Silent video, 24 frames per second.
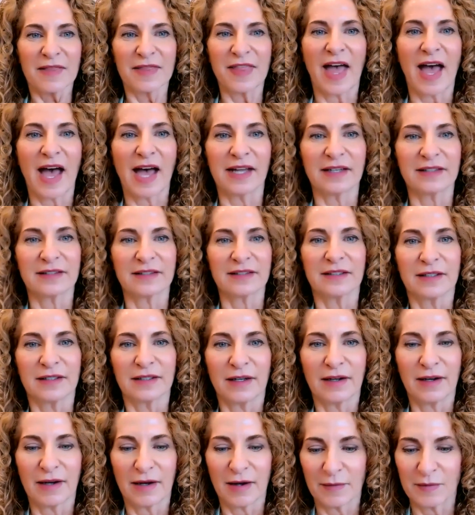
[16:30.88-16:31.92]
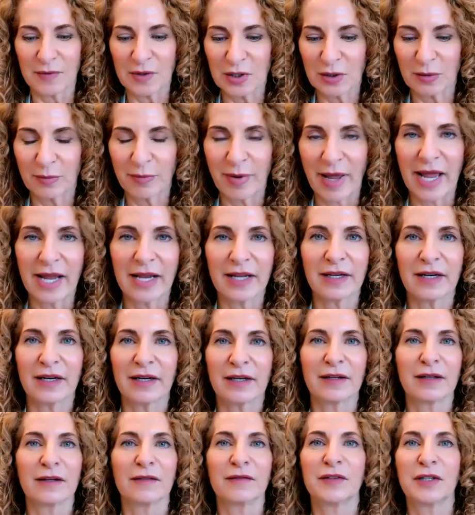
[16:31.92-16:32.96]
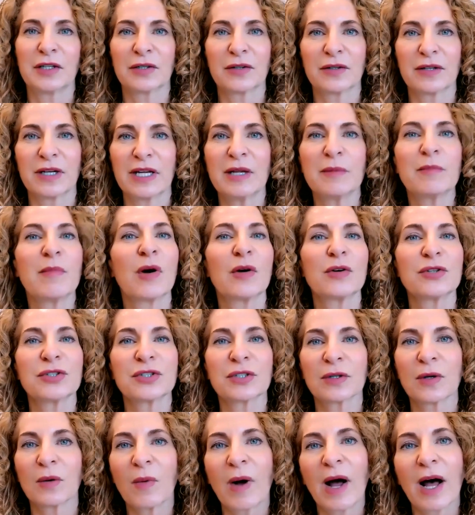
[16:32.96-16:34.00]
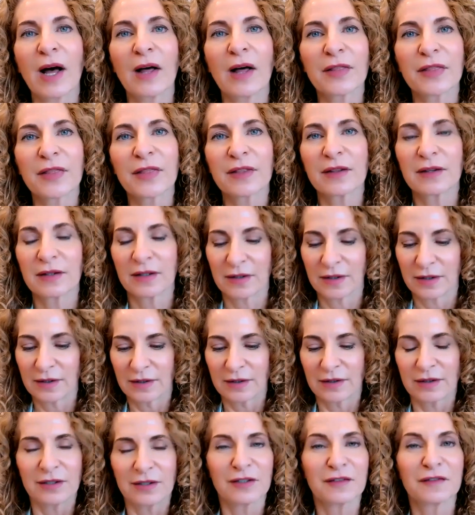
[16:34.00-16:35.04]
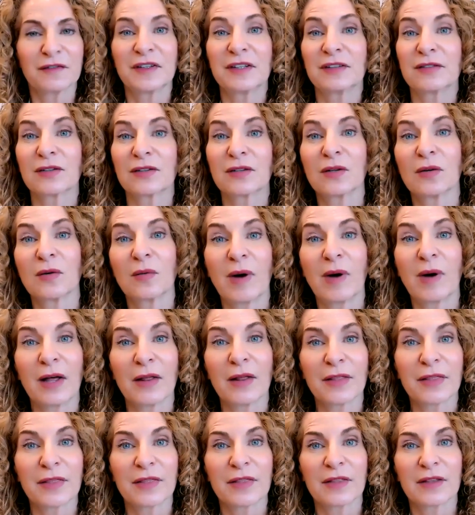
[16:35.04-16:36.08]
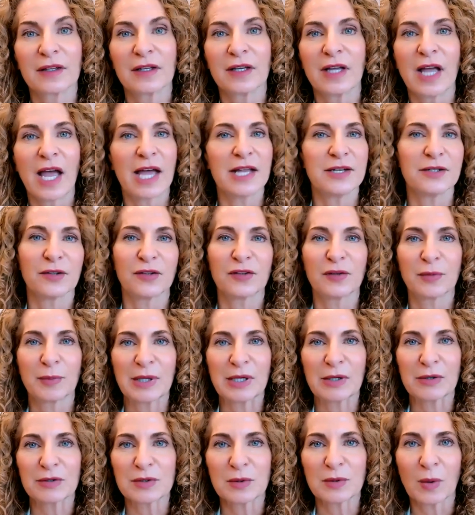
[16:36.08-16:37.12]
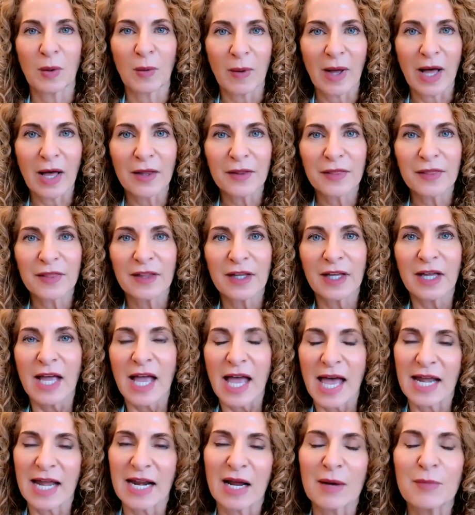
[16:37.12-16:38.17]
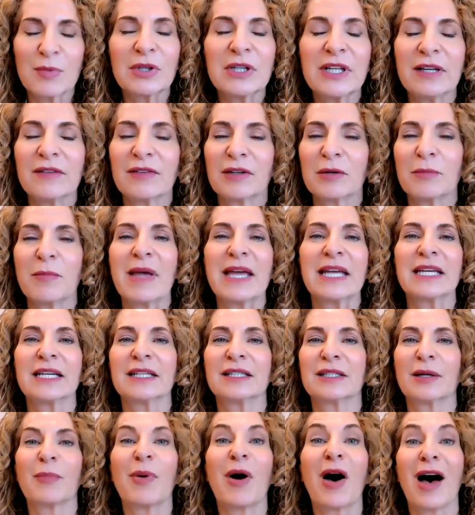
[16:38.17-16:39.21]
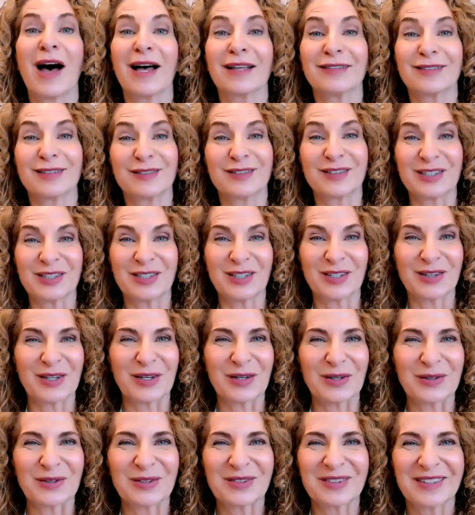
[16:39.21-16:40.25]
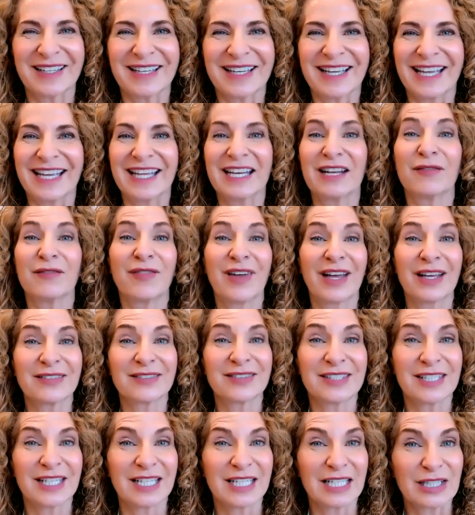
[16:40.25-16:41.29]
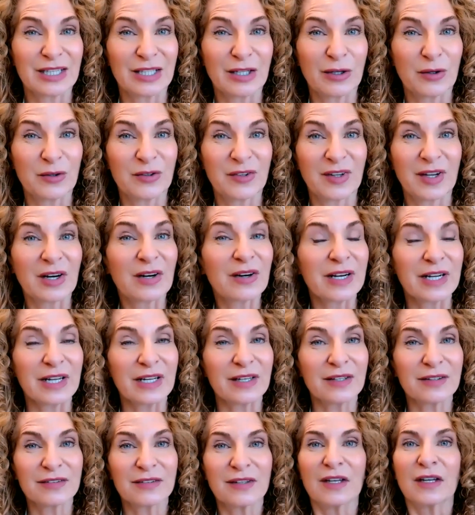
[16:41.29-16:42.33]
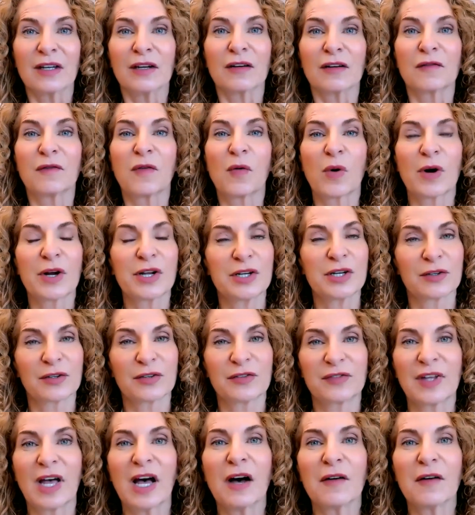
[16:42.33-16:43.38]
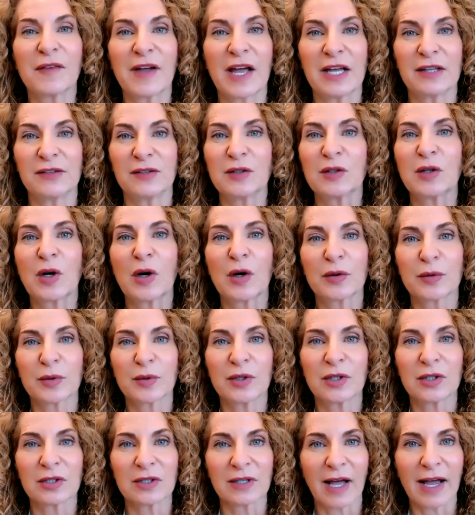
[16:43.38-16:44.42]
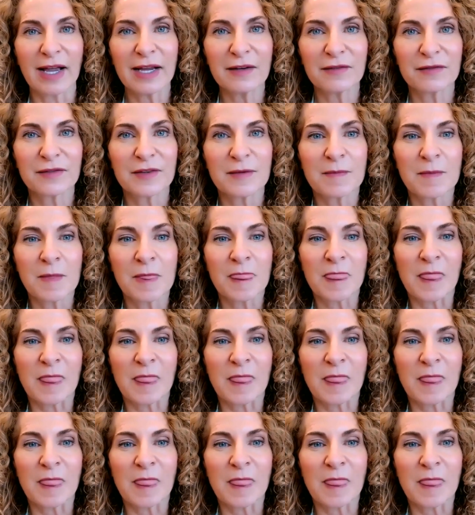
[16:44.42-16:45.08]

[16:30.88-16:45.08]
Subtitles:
that your bank of your emotional wealth, your physical wealth, and your spiritual wealth. And I believe in making deposits into those and investing in those areas for yourself as you go through your life.